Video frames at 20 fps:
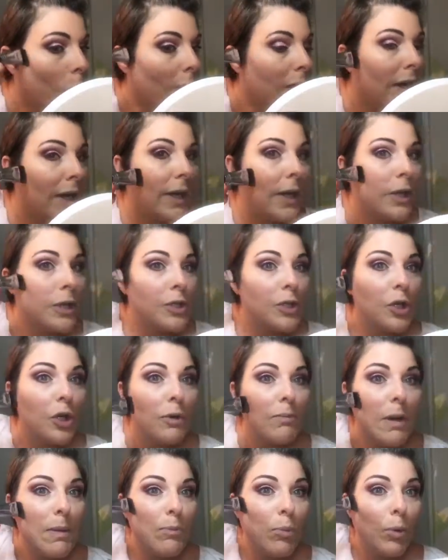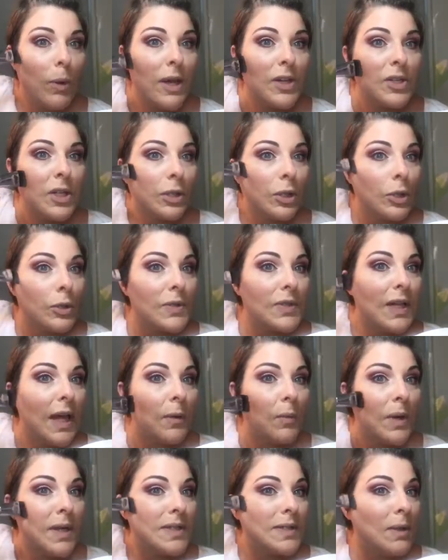And I kind of turn my brush a little
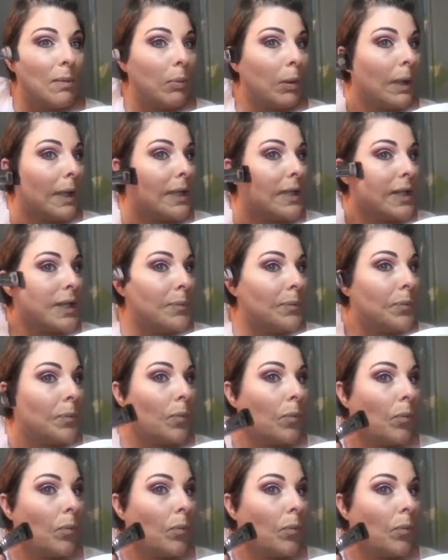sideways to blend it